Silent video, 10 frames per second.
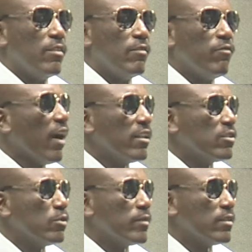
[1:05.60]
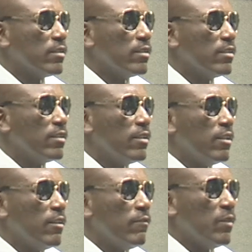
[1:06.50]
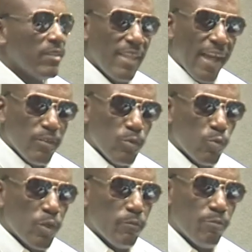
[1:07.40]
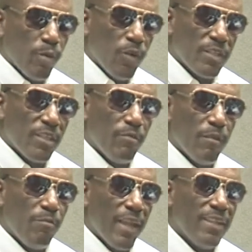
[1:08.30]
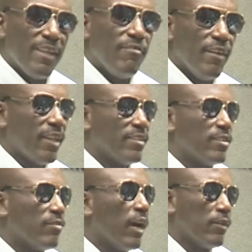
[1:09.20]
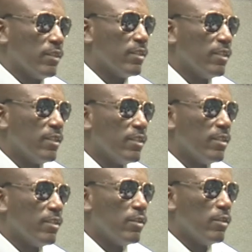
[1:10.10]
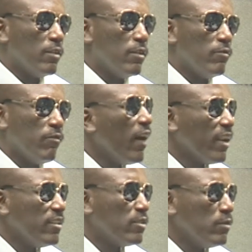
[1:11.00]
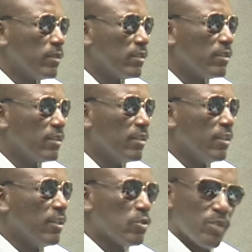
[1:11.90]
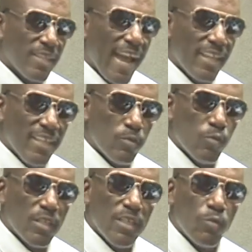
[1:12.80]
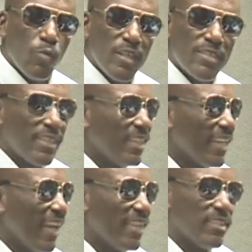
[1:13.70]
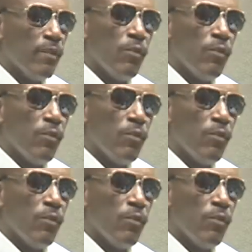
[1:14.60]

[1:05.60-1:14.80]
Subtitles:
Fatherless homes. That was what brought the rebellion raiders around. Fatherless homes. So that is what is wasting the gangs.